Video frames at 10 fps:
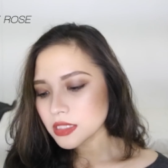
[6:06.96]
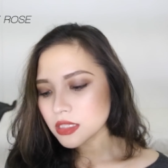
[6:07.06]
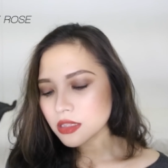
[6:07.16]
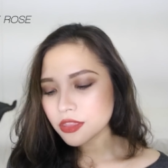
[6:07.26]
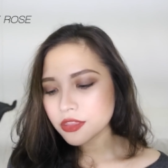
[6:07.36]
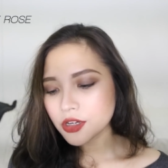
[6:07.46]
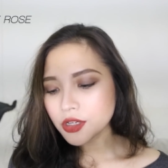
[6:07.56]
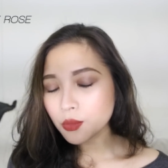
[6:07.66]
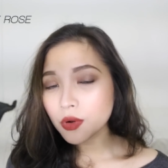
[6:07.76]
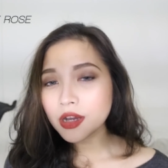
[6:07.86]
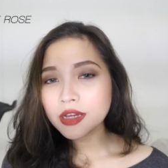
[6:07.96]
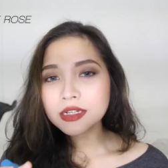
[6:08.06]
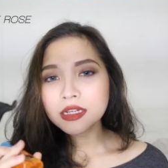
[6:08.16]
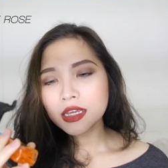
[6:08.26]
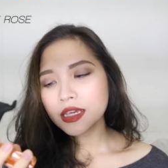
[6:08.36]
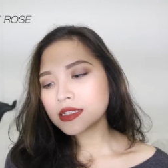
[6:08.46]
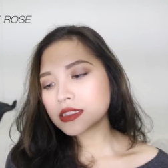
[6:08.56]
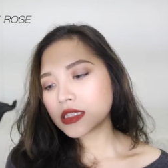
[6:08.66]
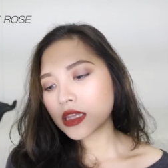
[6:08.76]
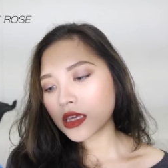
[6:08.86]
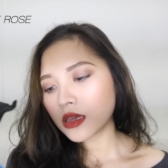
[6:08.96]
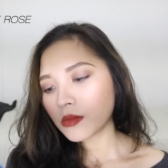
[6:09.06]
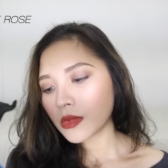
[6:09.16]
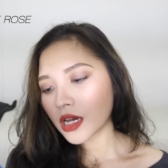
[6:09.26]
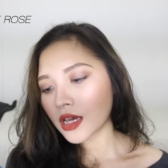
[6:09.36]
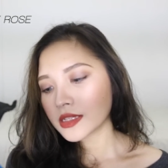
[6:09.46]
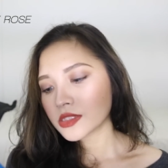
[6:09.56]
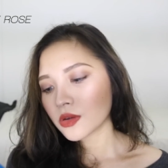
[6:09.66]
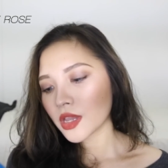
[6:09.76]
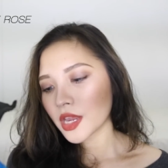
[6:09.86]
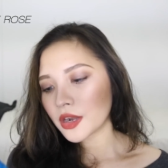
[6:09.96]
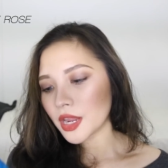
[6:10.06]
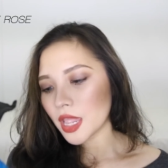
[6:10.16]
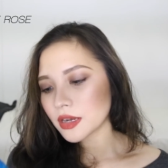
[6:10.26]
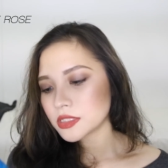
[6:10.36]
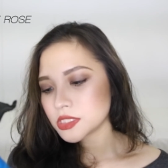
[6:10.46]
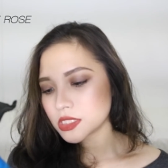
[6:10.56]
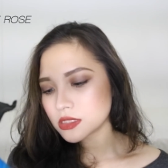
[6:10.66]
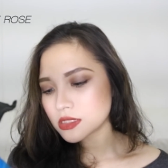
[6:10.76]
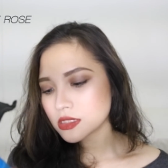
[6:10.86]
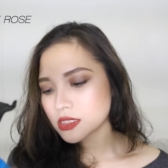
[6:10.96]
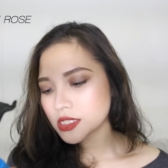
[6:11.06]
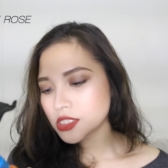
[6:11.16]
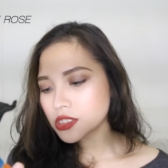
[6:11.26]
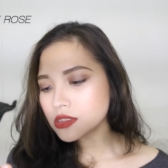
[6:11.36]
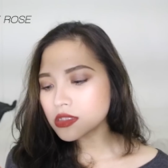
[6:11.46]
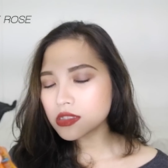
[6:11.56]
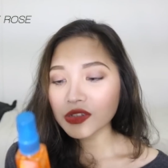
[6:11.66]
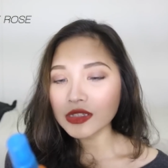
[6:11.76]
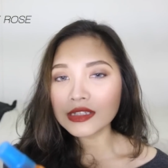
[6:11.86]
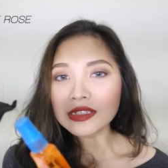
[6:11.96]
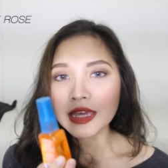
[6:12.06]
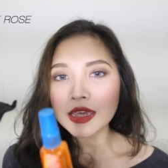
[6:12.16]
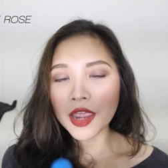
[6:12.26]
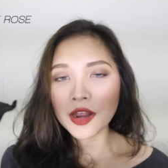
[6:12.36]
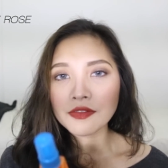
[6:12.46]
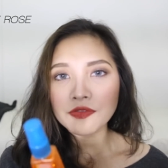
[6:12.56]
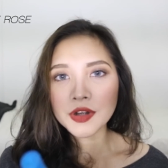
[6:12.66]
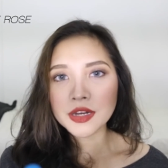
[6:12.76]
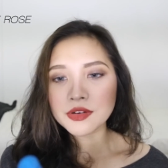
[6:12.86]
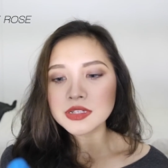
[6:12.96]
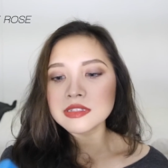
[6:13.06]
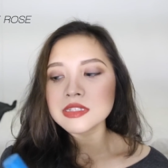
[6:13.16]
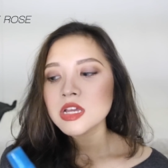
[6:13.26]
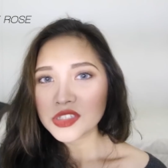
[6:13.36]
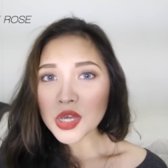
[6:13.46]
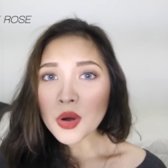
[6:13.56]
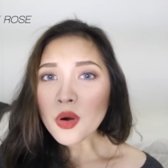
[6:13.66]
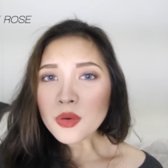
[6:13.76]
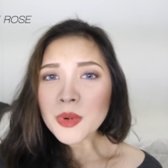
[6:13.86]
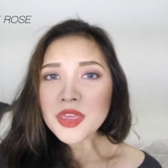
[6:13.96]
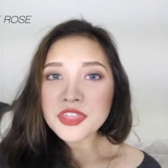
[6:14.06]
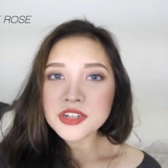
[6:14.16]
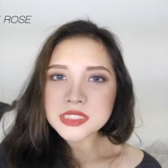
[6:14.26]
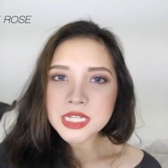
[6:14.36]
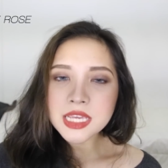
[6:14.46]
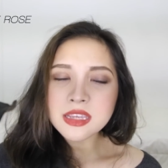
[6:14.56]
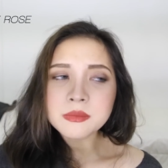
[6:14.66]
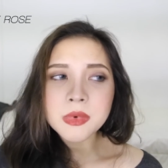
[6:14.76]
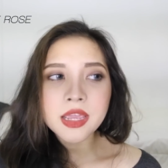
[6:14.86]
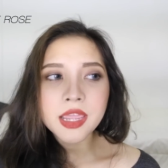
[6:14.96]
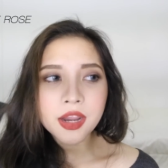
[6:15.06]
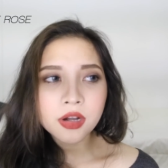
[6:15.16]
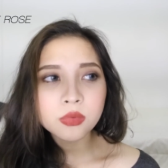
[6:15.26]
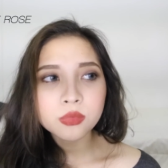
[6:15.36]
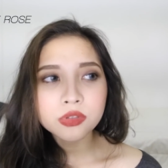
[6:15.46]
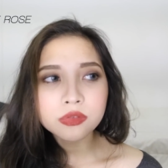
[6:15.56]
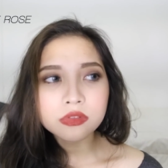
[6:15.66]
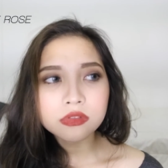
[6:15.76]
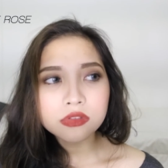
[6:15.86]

then the third one is the Makarizo Hair Energy Scensations. So this is a hair fragrance. So on my third day, my hair would